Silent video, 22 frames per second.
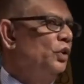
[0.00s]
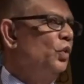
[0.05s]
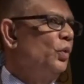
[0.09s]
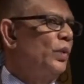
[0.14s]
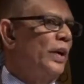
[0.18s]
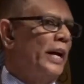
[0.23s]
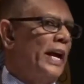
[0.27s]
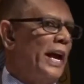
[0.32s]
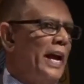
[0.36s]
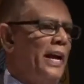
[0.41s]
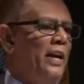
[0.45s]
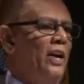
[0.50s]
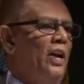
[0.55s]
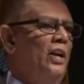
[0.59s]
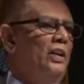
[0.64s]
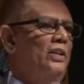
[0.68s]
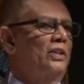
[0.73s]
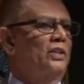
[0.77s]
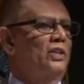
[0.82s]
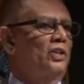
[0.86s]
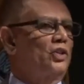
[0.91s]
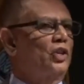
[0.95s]
You
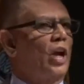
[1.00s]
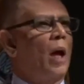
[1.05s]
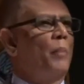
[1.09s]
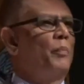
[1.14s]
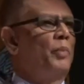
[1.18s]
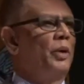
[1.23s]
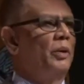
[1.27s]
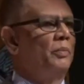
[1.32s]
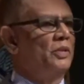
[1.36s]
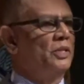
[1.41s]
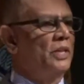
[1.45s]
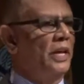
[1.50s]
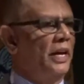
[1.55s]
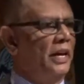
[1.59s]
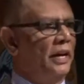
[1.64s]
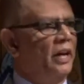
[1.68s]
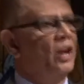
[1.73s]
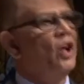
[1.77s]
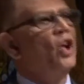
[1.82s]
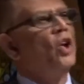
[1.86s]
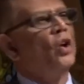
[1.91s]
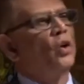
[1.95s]
cannot stop him,
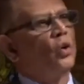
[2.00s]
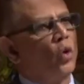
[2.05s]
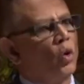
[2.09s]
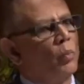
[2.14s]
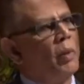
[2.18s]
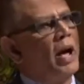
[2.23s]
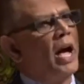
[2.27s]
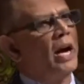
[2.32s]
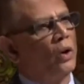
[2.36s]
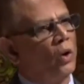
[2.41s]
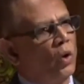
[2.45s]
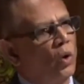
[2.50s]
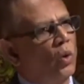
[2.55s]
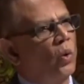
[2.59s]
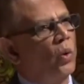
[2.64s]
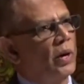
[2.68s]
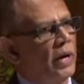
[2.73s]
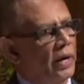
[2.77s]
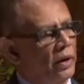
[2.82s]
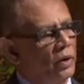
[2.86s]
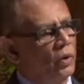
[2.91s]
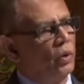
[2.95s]
say, go back
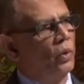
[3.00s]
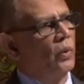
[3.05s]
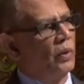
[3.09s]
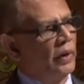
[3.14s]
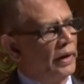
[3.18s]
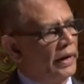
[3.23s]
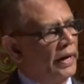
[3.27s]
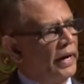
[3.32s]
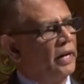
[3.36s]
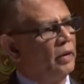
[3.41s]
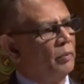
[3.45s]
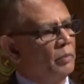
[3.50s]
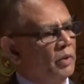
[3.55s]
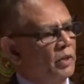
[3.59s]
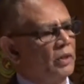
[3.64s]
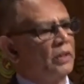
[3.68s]
over and over again,